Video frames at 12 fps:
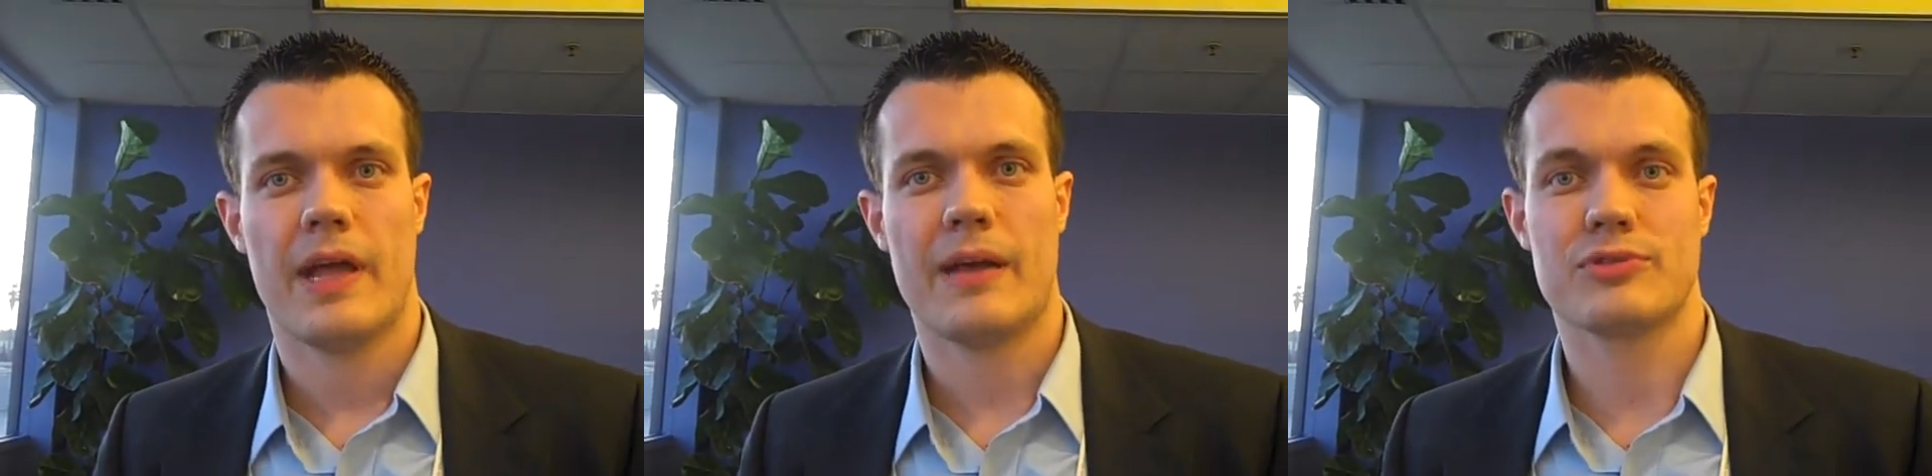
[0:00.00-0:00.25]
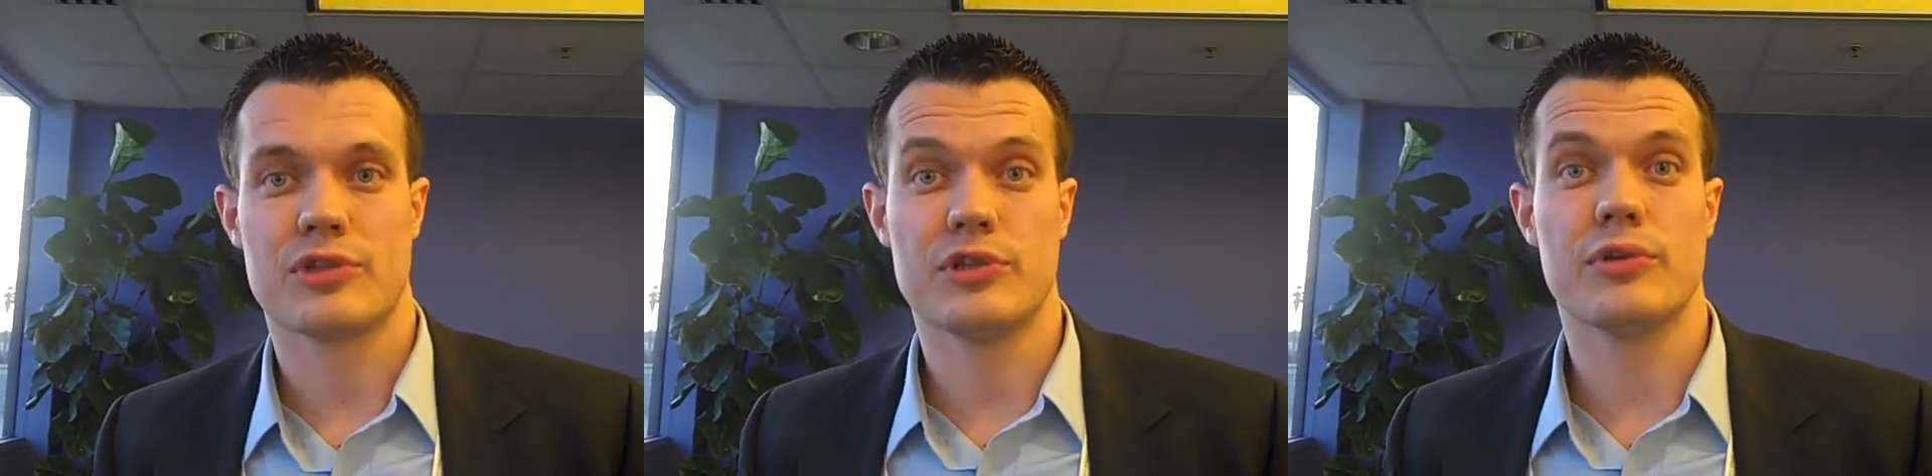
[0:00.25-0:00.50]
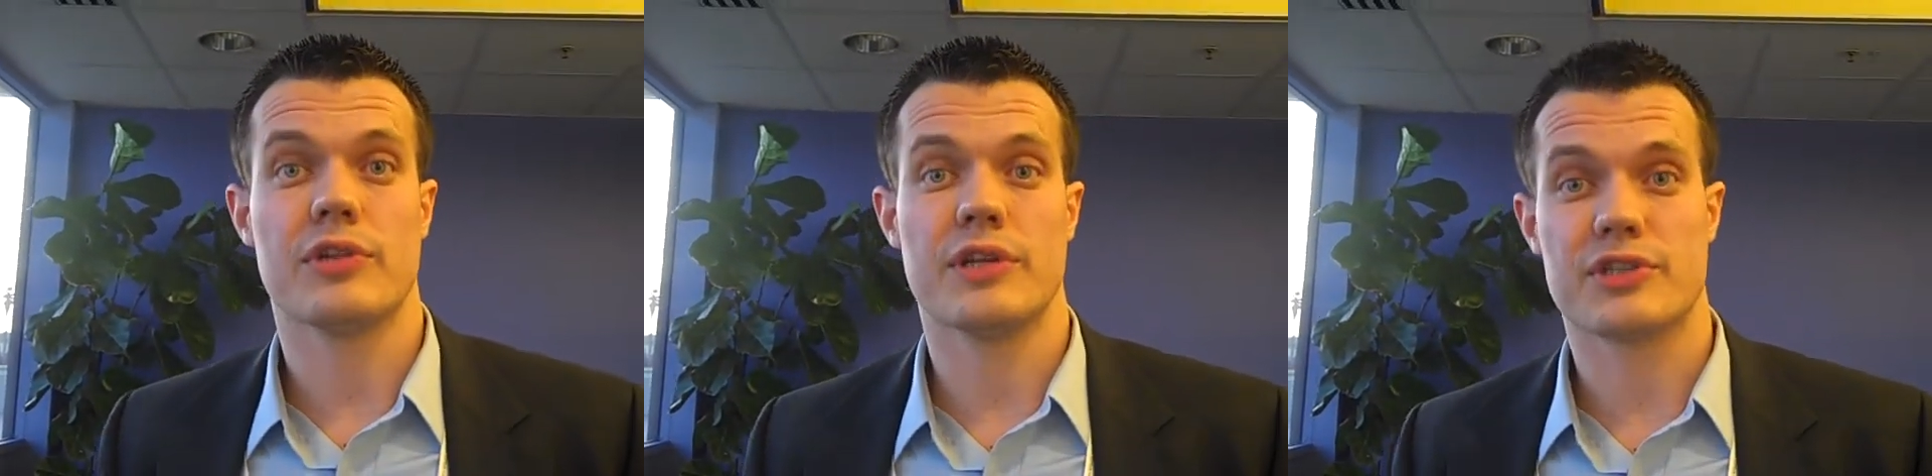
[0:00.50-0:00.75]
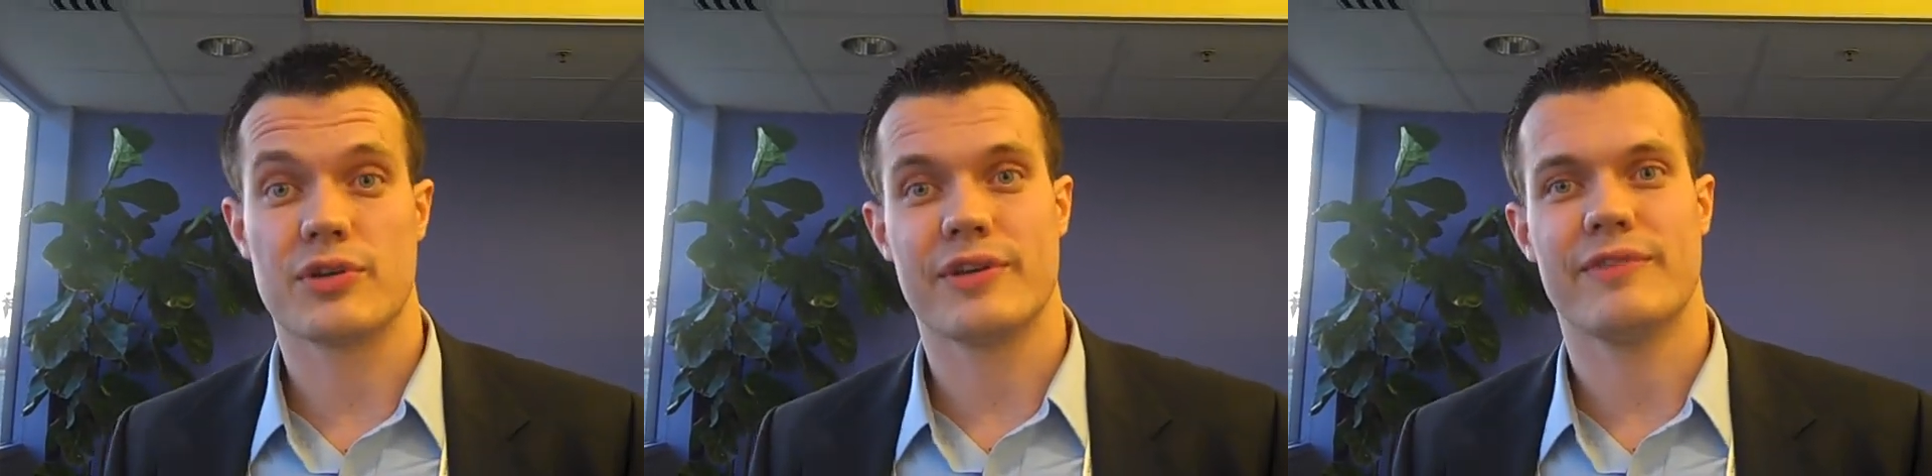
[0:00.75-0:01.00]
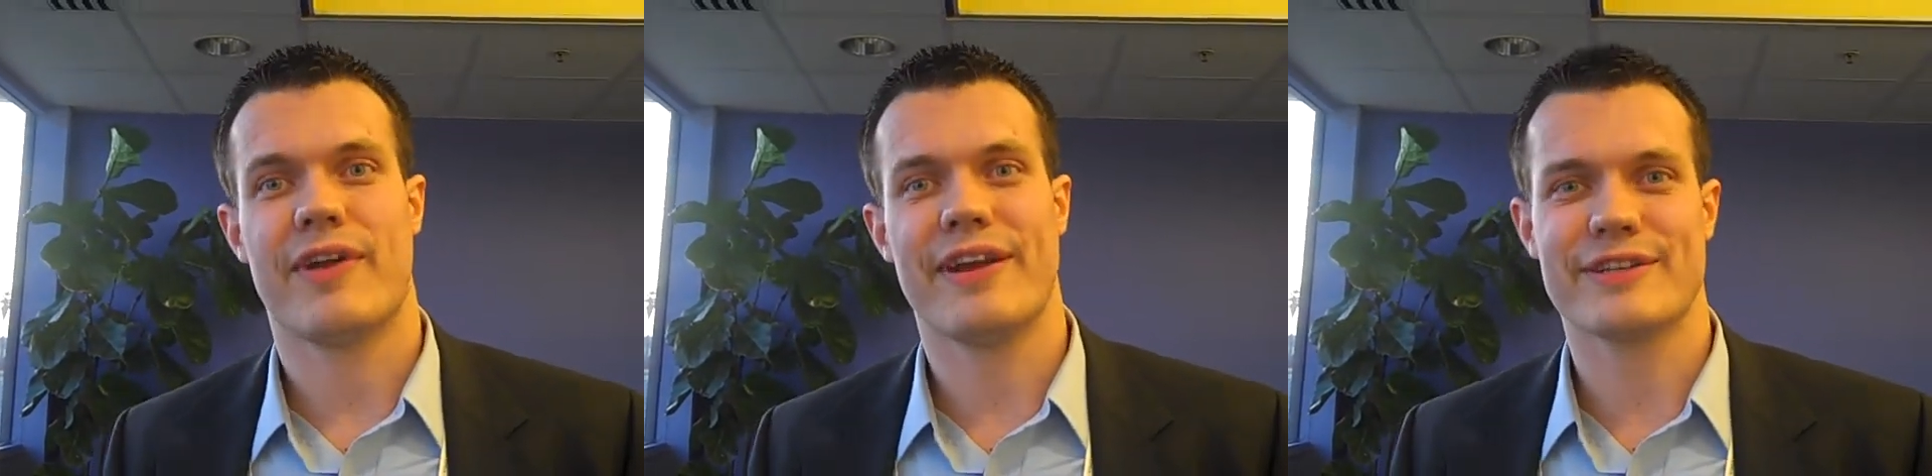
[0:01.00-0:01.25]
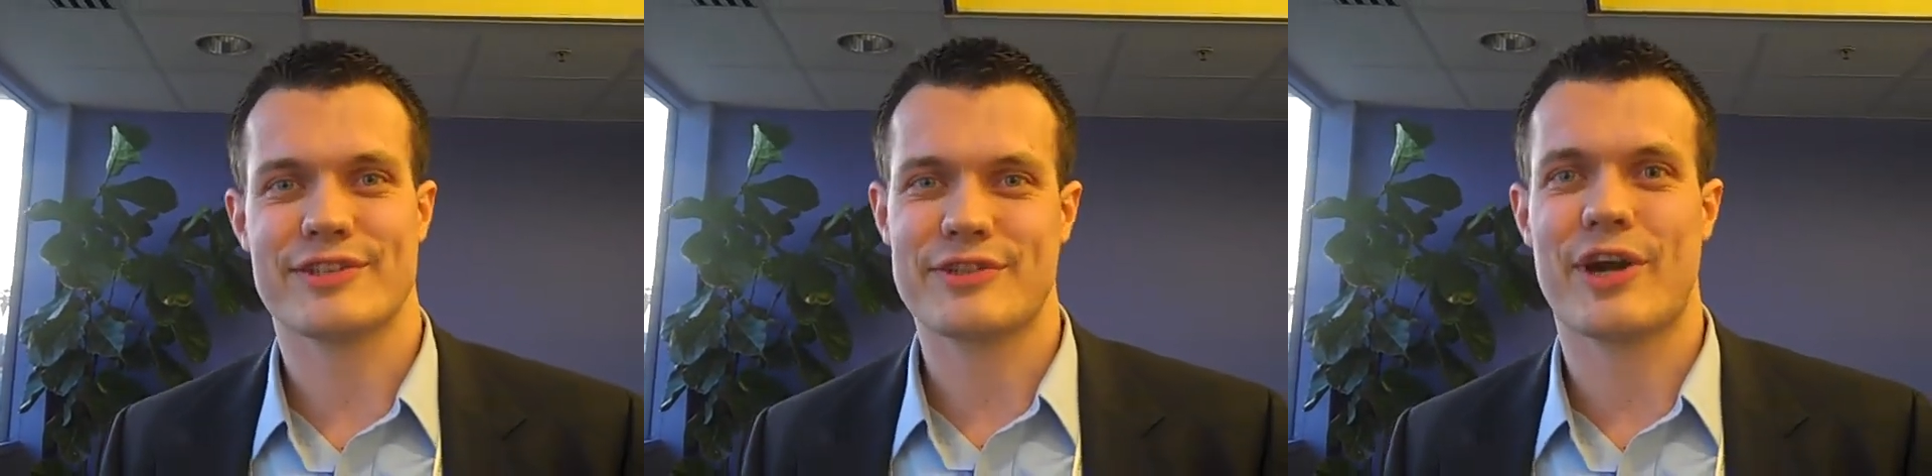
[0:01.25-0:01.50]
Absolutely. So
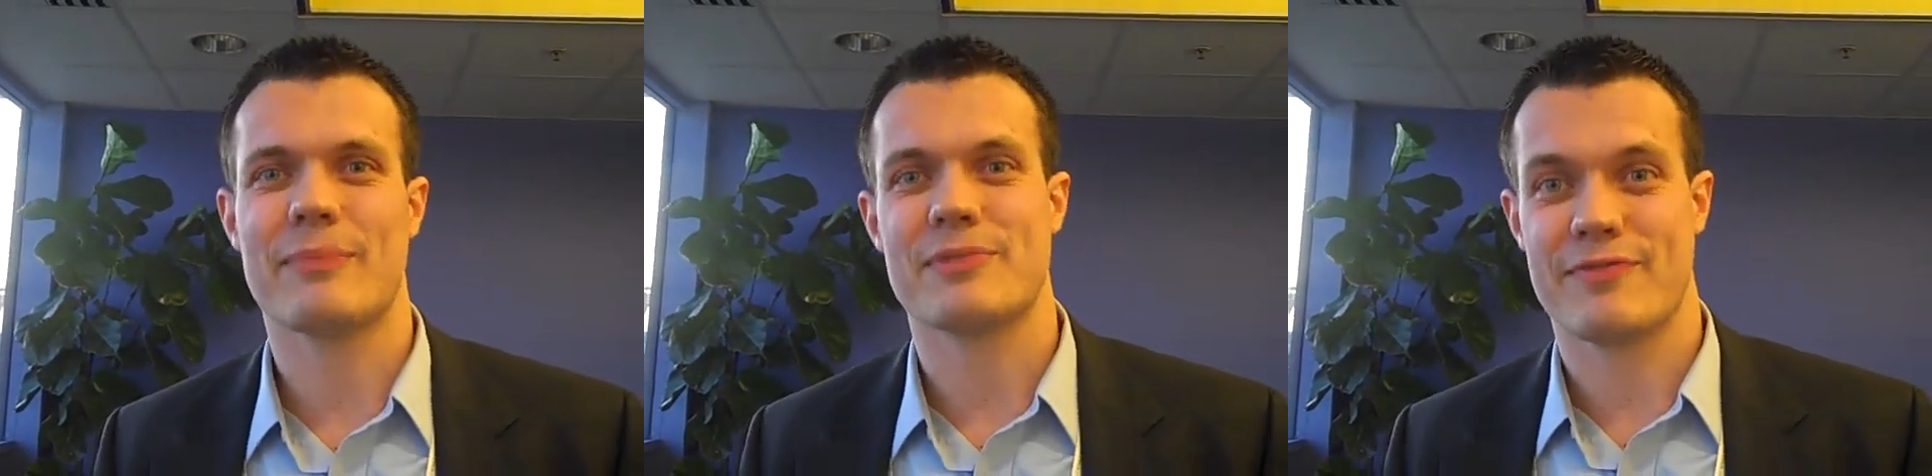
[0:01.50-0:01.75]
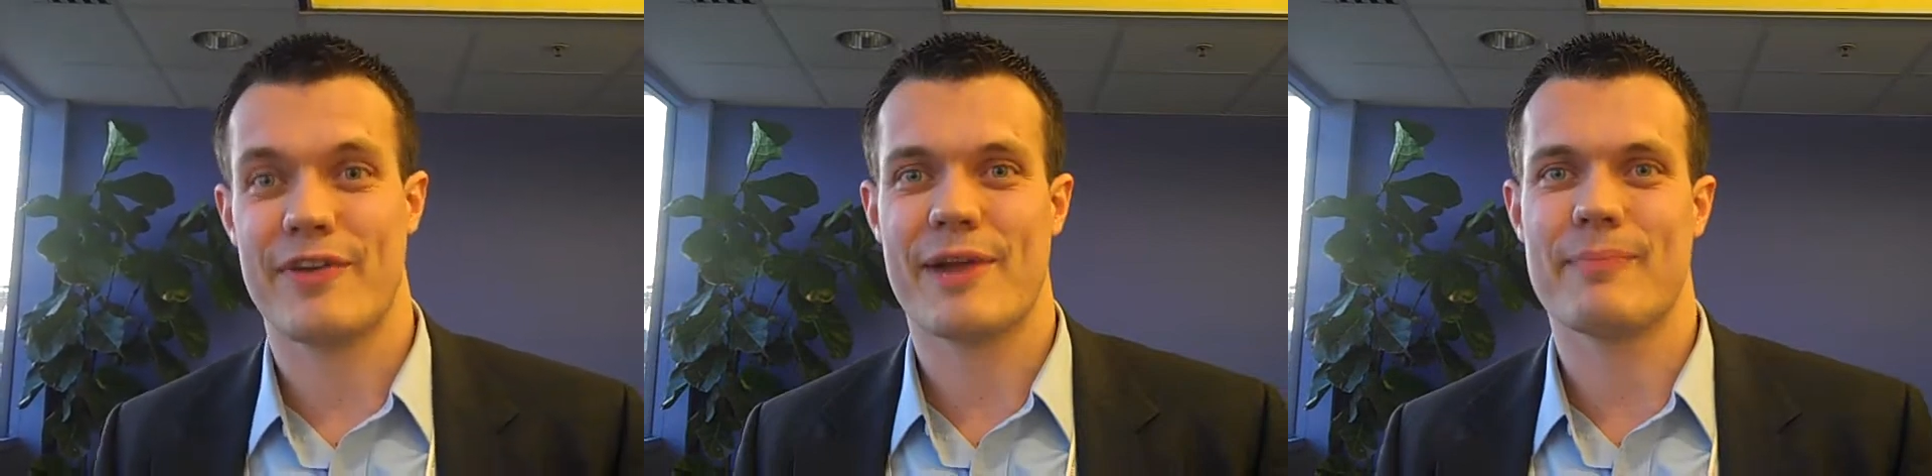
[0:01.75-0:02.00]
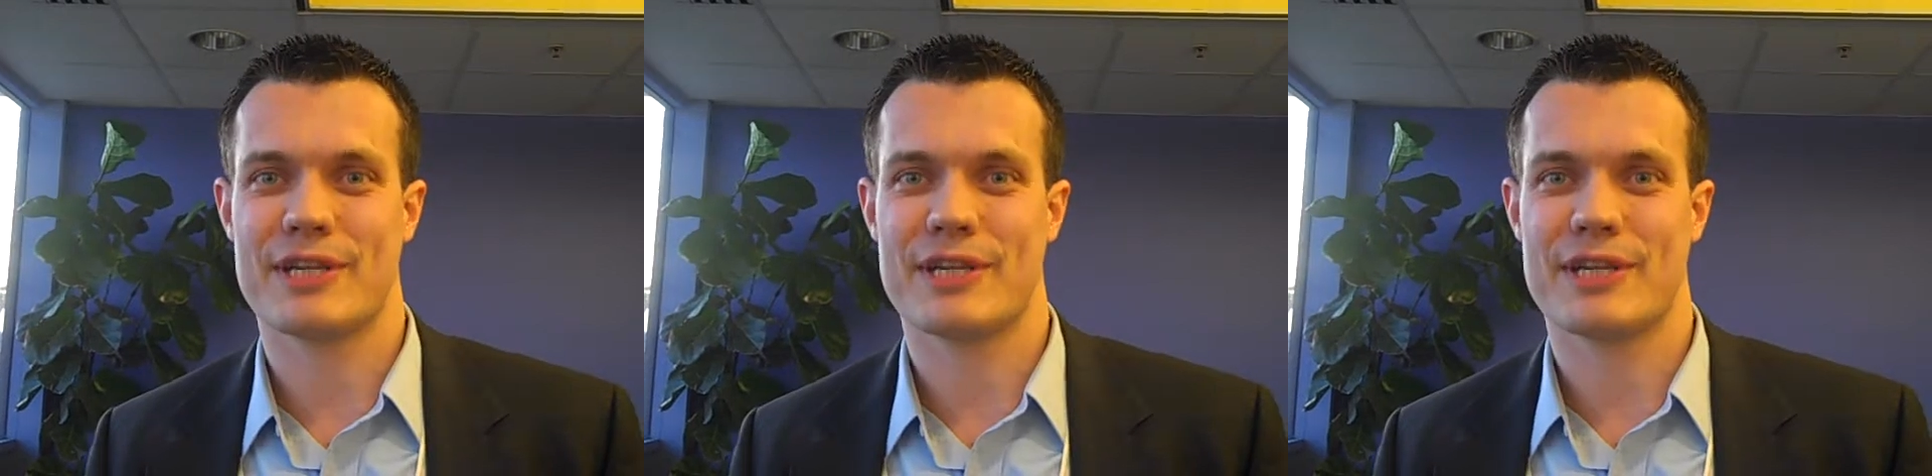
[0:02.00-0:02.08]
running a startup is very